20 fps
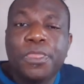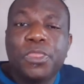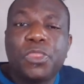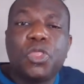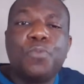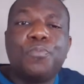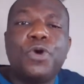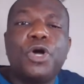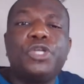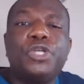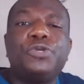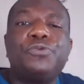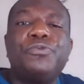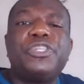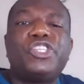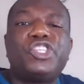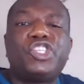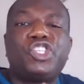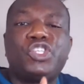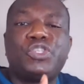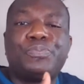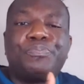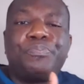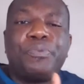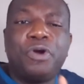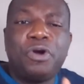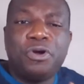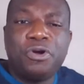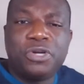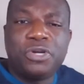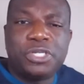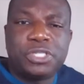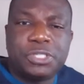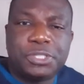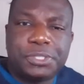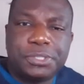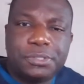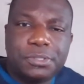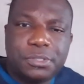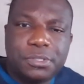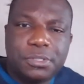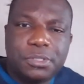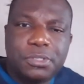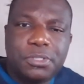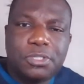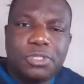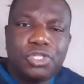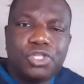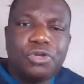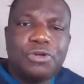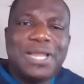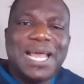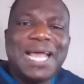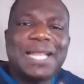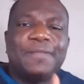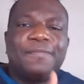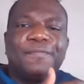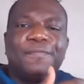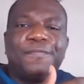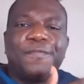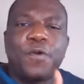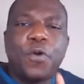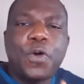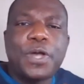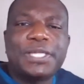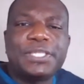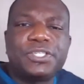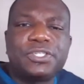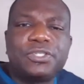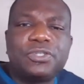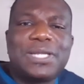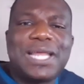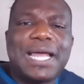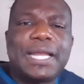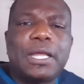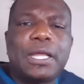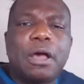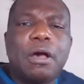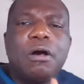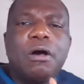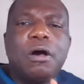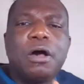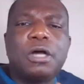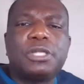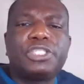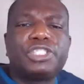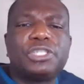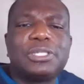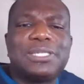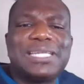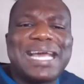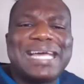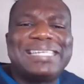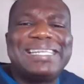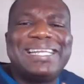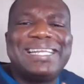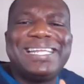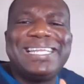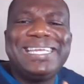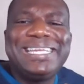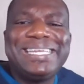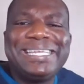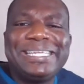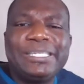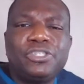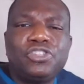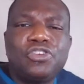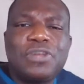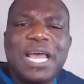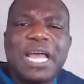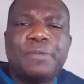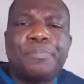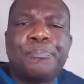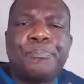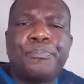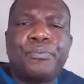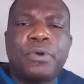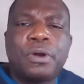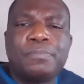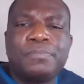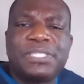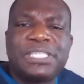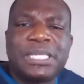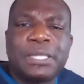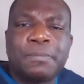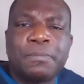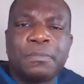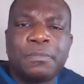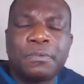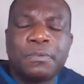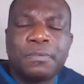The more you respond to that voice, to that urge, to that leading, to that prompting,